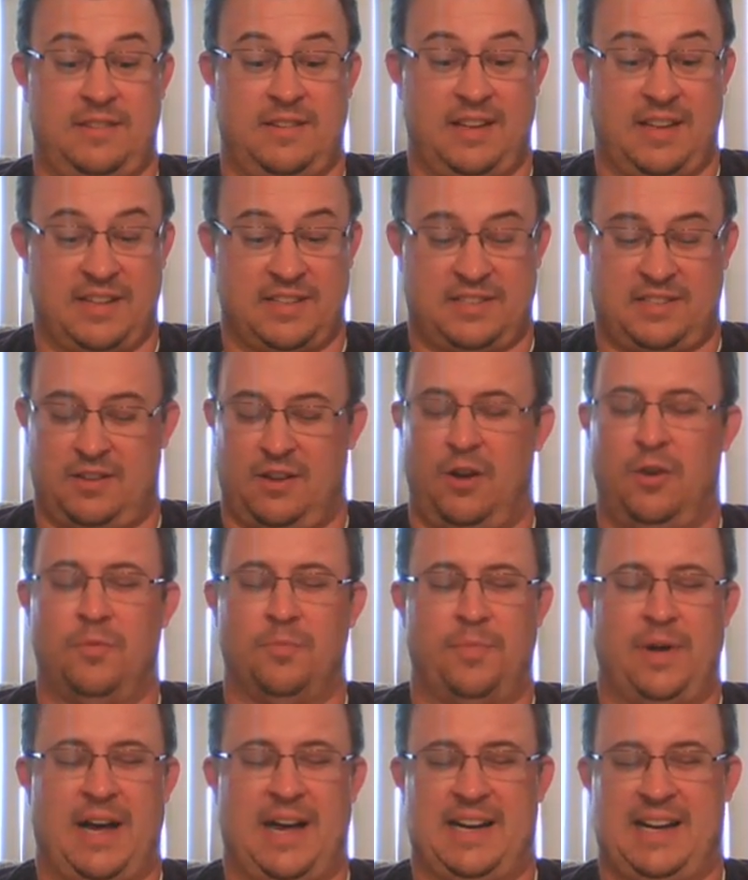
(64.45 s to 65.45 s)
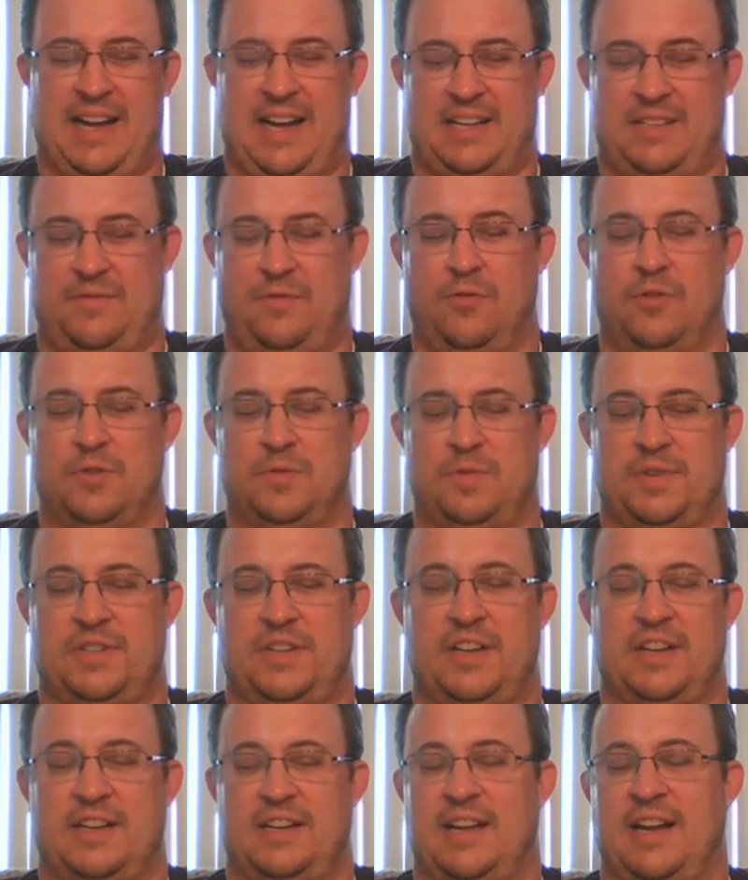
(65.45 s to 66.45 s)
It's own podcast forms, but
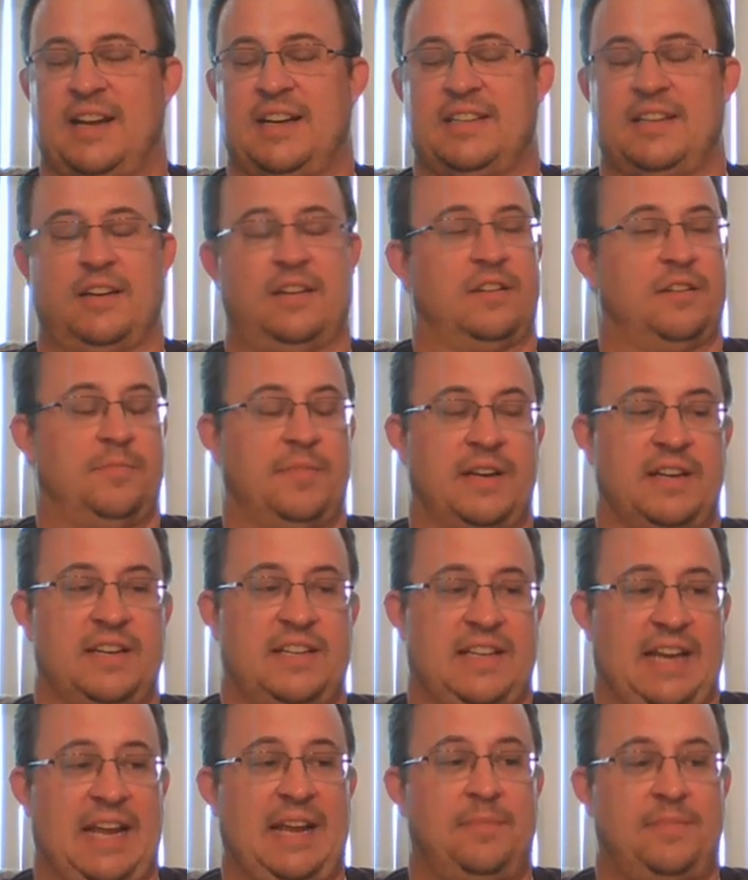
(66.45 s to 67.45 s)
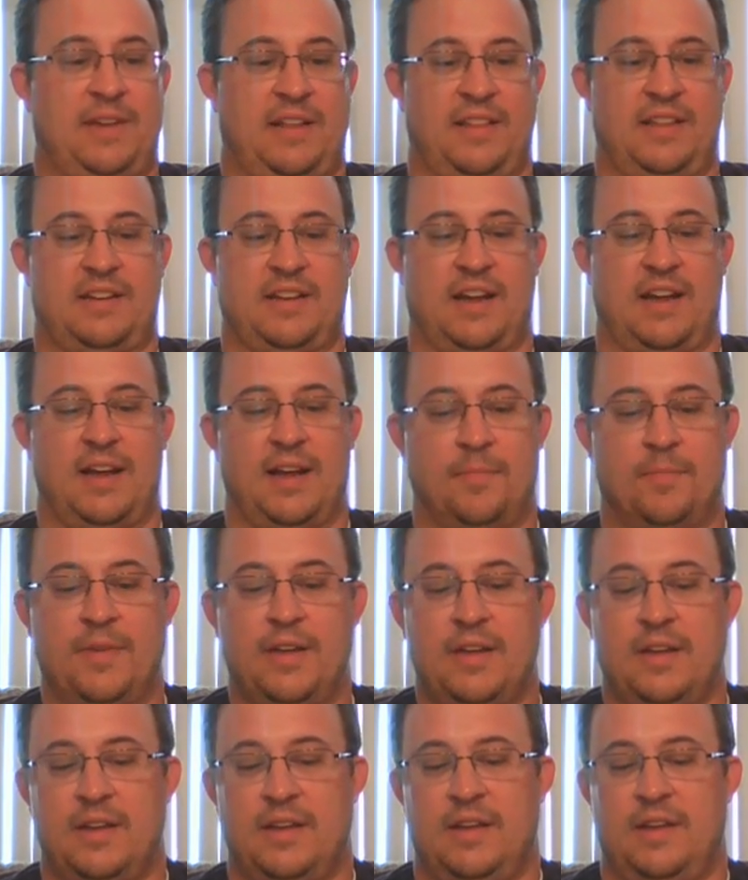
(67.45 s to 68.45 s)
you can kind of tell it had been taped at the time.
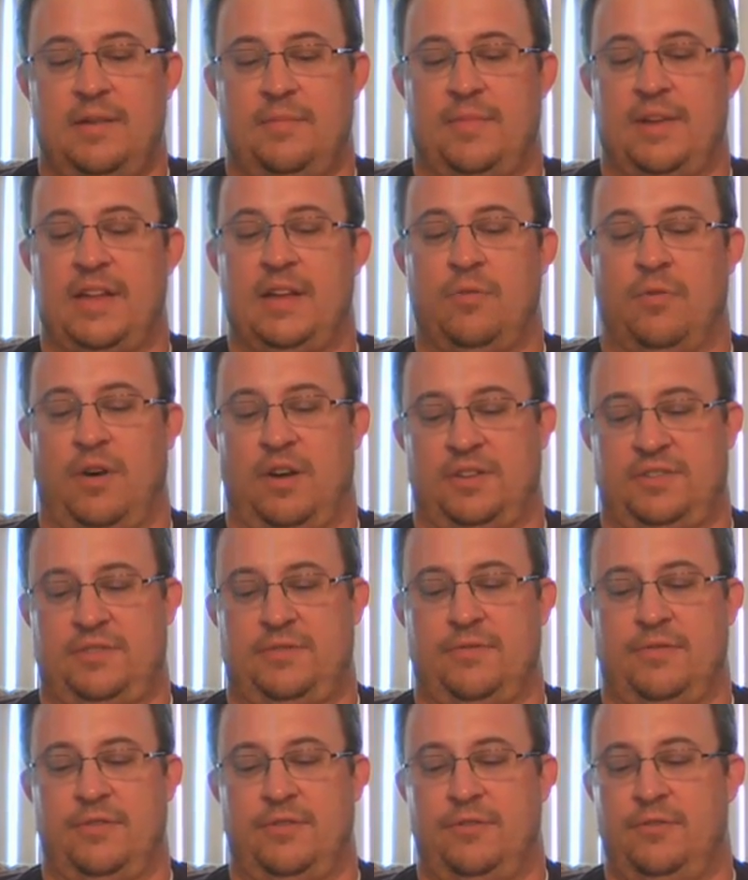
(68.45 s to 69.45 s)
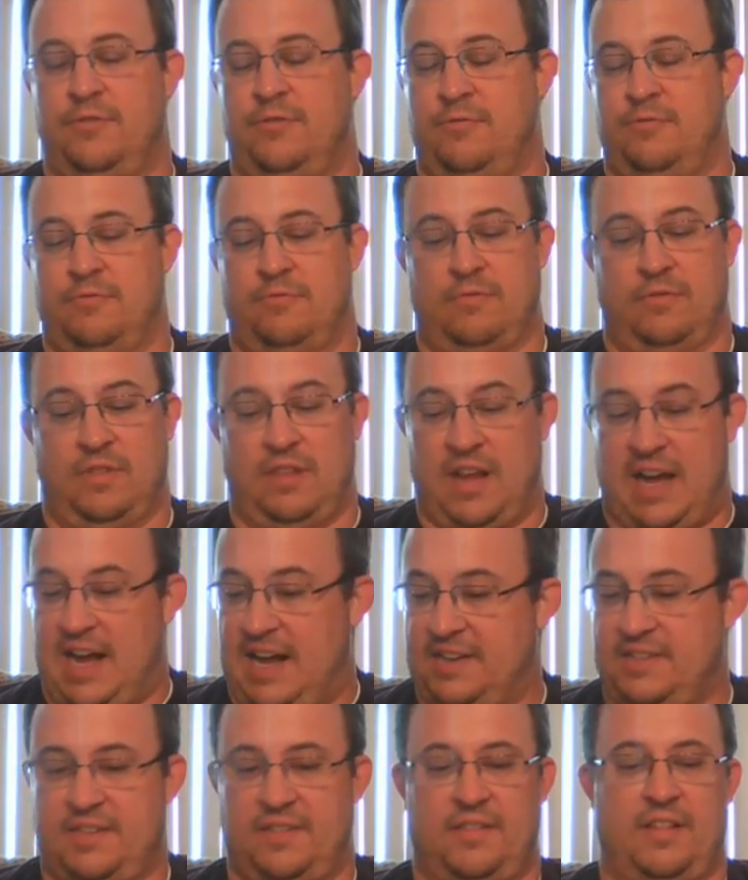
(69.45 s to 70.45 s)
But he walks through
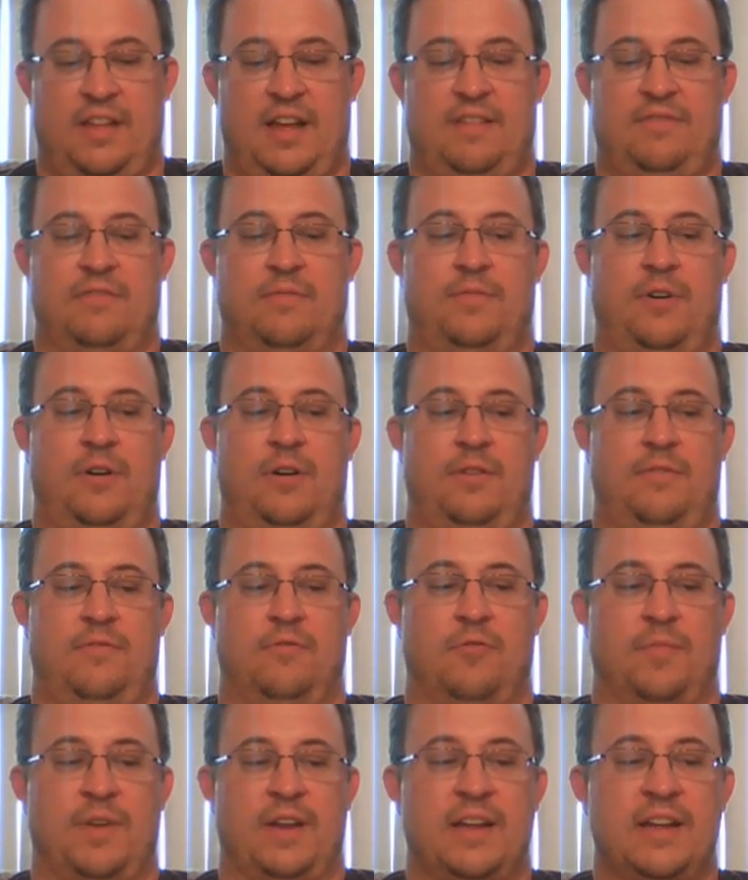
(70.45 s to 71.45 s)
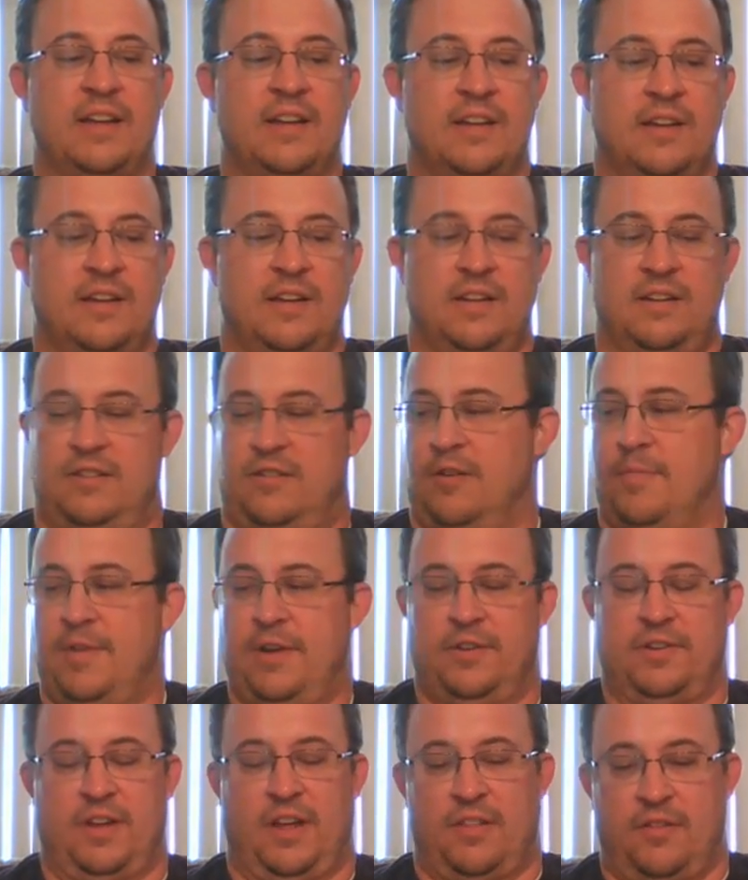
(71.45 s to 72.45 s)
lots of the life of Paul for me, turned me
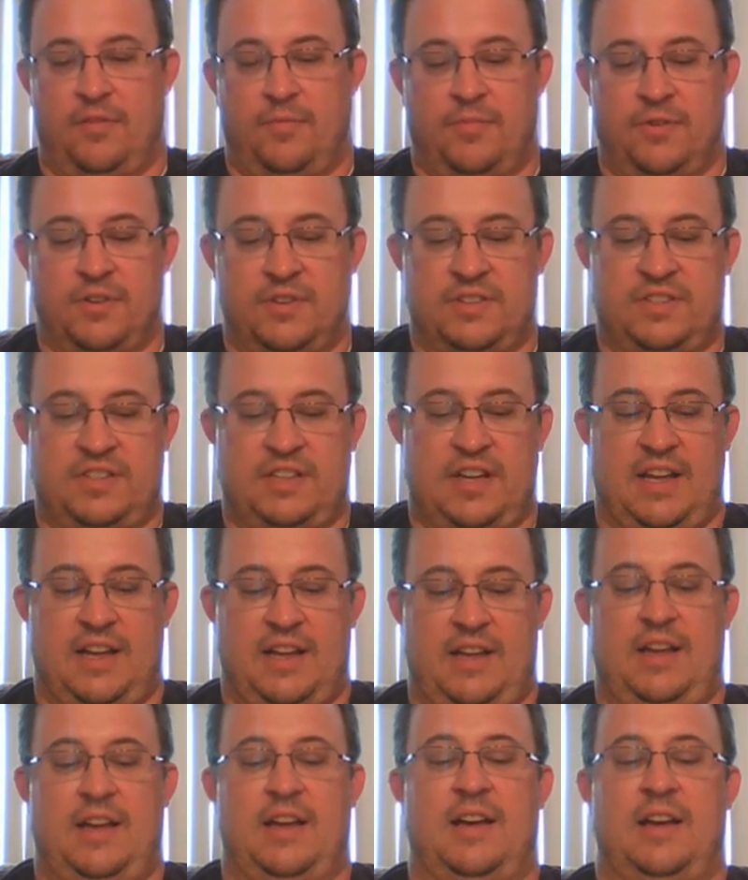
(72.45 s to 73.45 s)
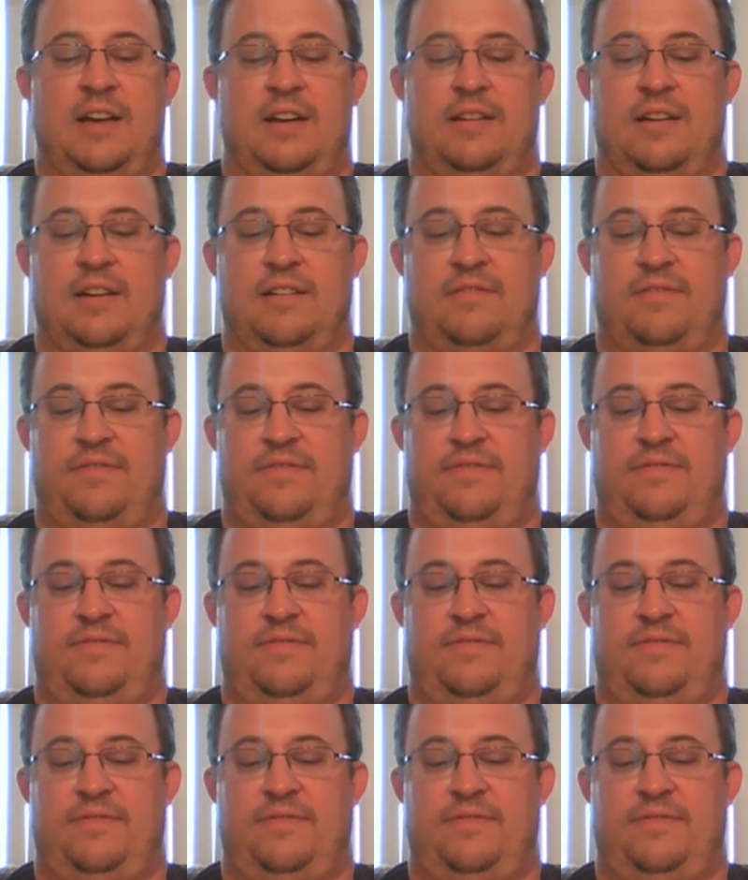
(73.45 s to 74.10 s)
on to other books that I've